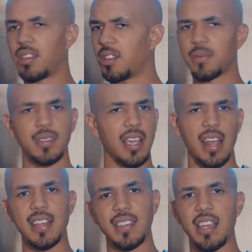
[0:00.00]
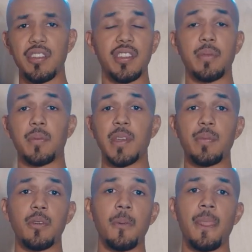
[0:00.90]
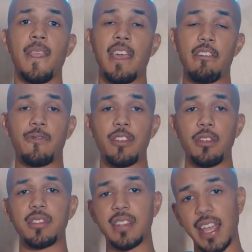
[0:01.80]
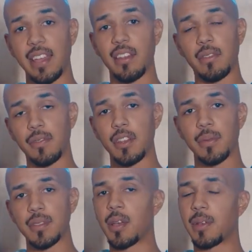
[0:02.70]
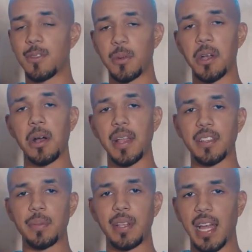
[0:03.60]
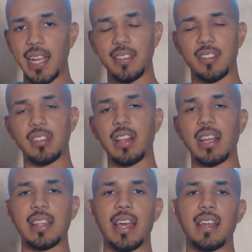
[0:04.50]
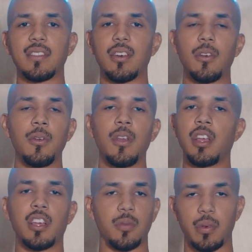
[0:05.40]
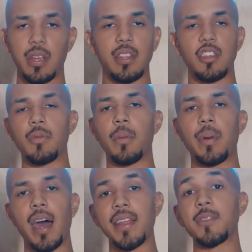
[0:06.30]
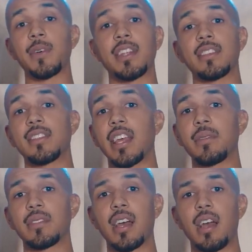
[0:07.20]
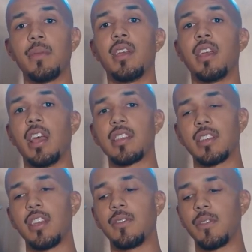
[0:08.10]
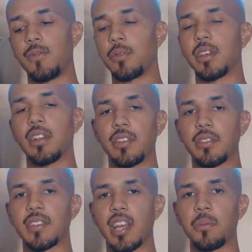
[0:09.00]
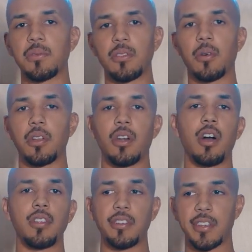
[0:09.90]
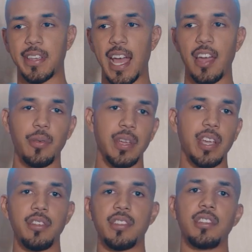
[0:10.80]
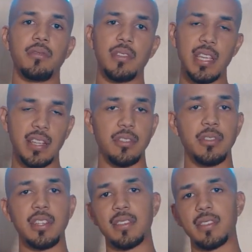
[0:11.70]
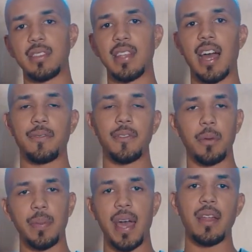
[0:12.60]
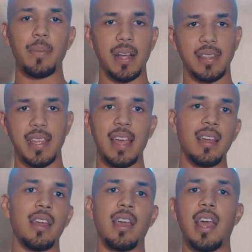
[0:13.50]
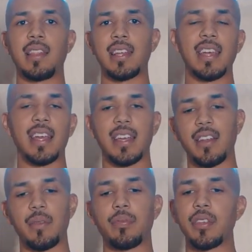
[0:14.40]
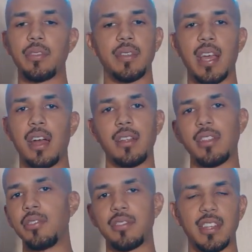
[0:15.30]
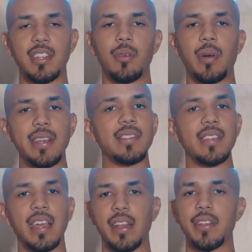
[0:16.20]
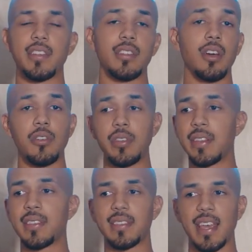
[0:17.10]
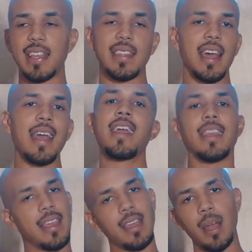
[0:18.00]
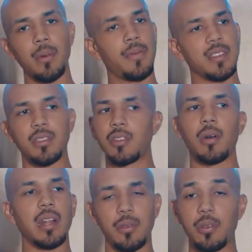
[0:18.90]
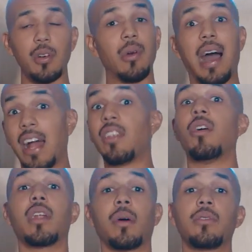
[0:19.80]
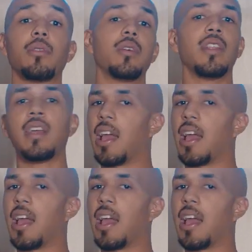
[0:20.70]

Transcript: You know what I'm saying? And that's energy. But people, it feels negative, you know what I'm saying, because we all like to be liked and shit like that, so, because we're in human bodies. But at the same time, if you can understand what's going on, you're gathering energy you need, and you need to not feel bad about that and let that kind of bring you down, and then you just end up wasting that energy. No, you need to take that, yeah, y'all motherfuckers don't know what I'm doing, well, I know what I'm doing.